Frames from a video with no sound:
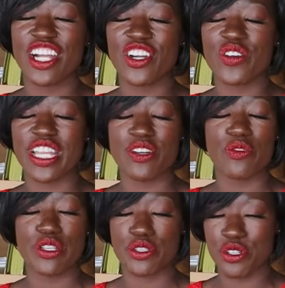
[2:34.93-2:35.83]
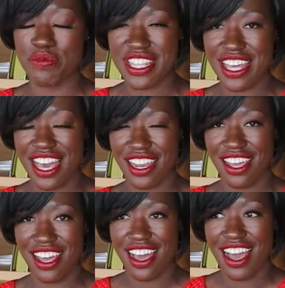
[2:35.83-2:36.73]
when you told me that,
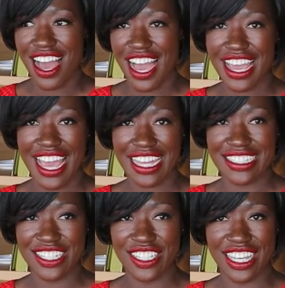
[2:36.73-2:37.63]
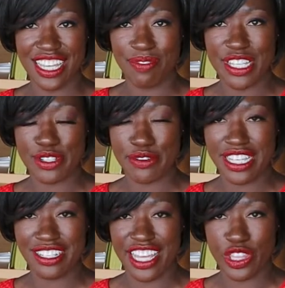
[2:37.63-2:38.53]
I had to look at my
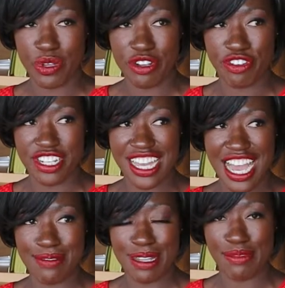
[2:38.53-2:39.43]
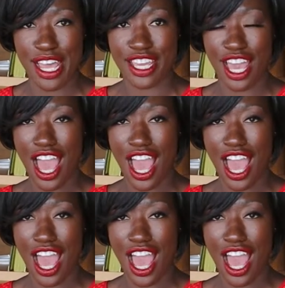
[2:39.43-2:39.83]
screen like 3 or 4 times. I'm like,